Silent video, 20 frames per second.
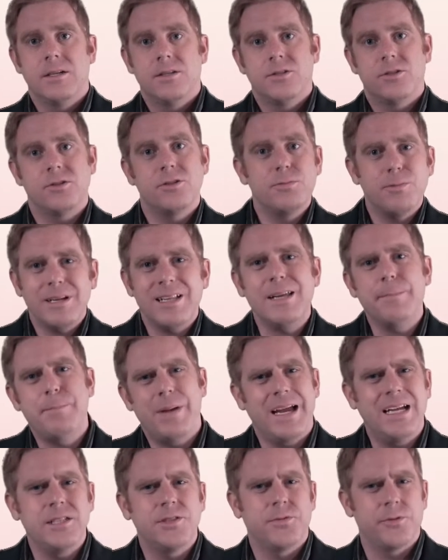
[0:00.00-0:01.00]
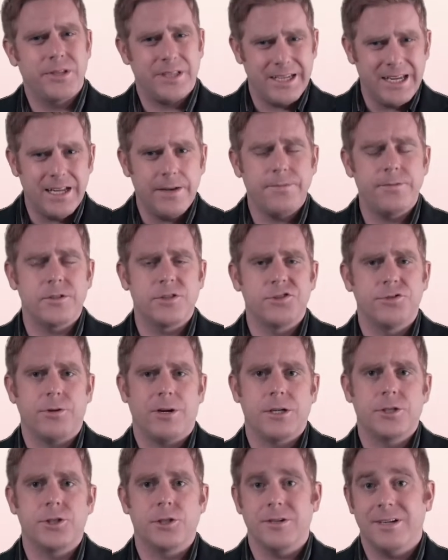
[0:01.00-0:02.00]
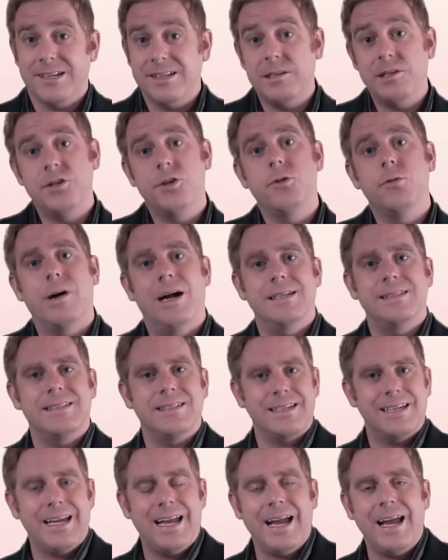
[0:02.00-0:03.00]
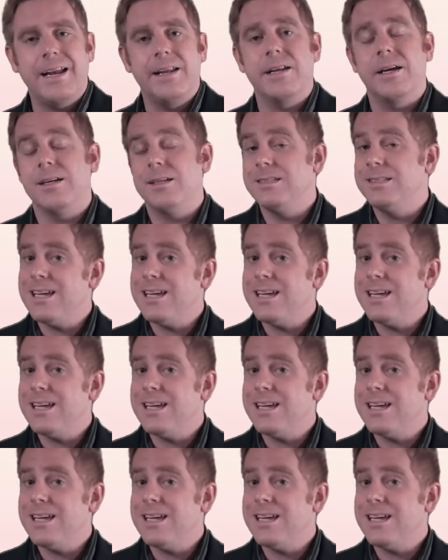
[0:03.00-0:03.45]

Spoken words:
So it's really based for the infrastructure in the US and Canada,